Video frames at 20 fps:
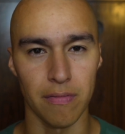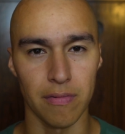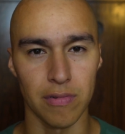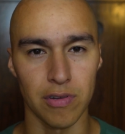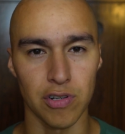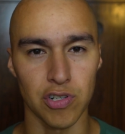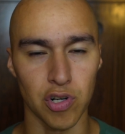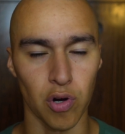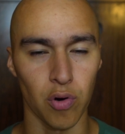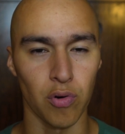
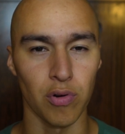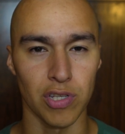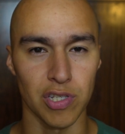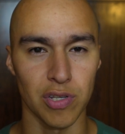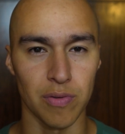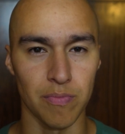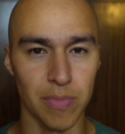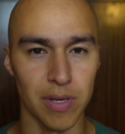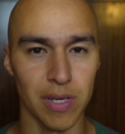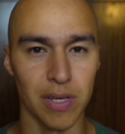showed
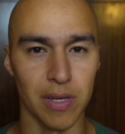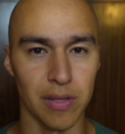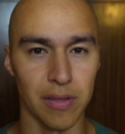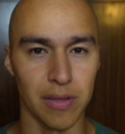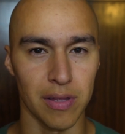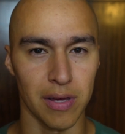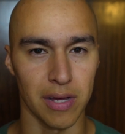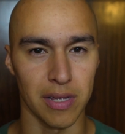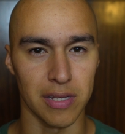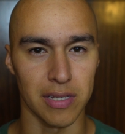to me
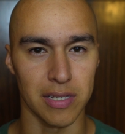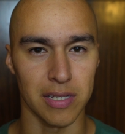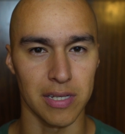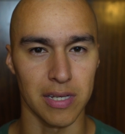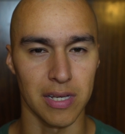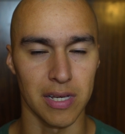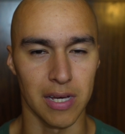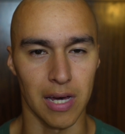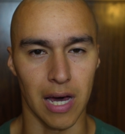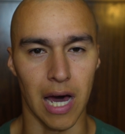that
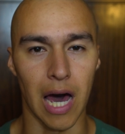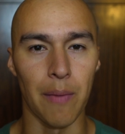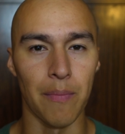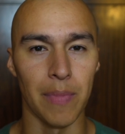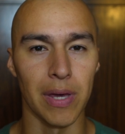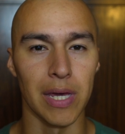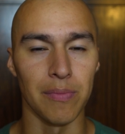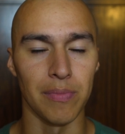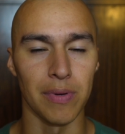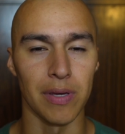I
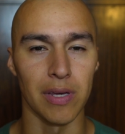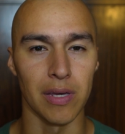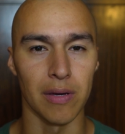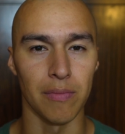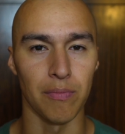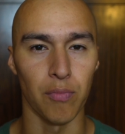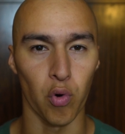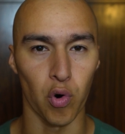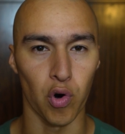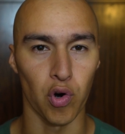may be
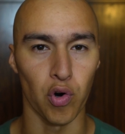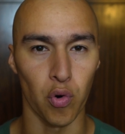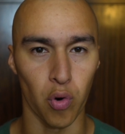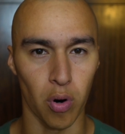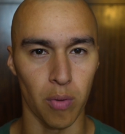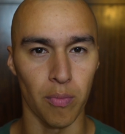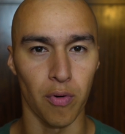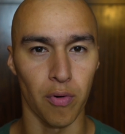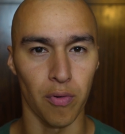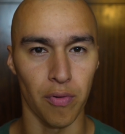more
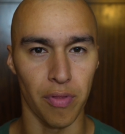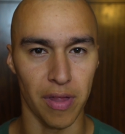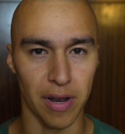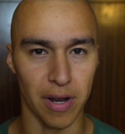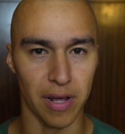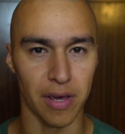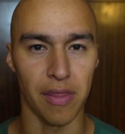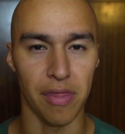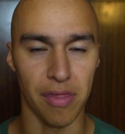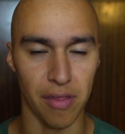normal than
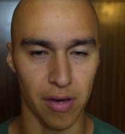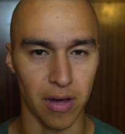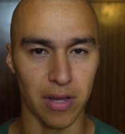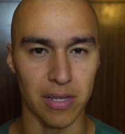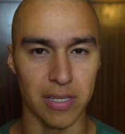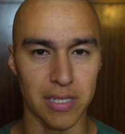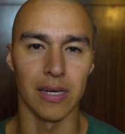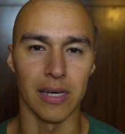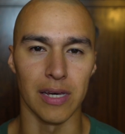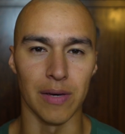I
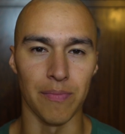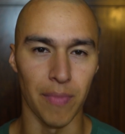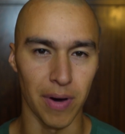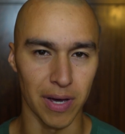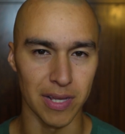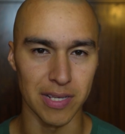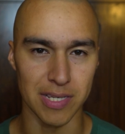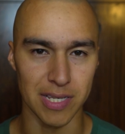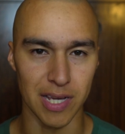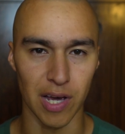thought. It
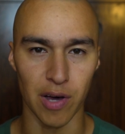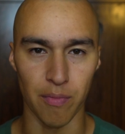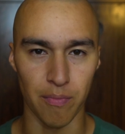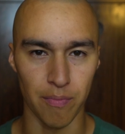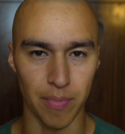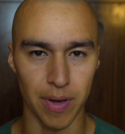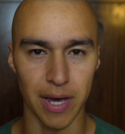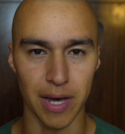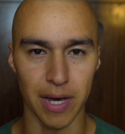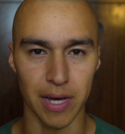might
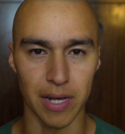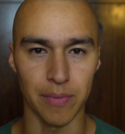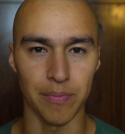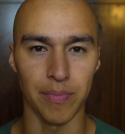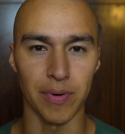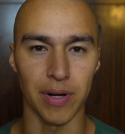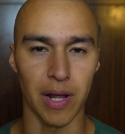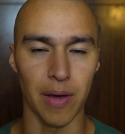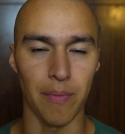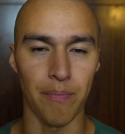sound bad,
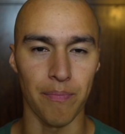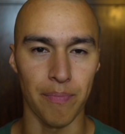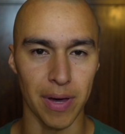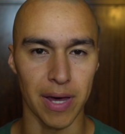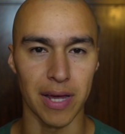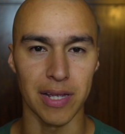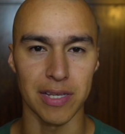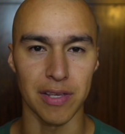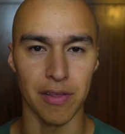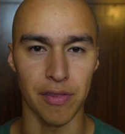but I
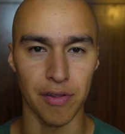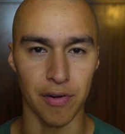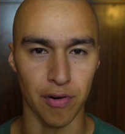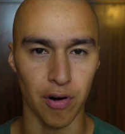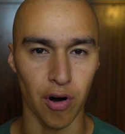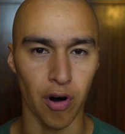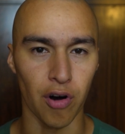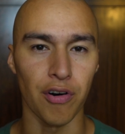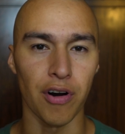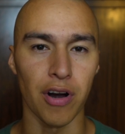bet
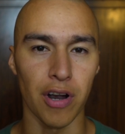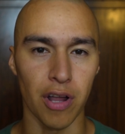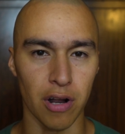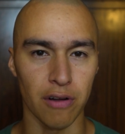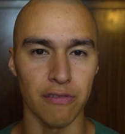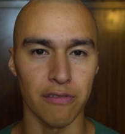there are a lot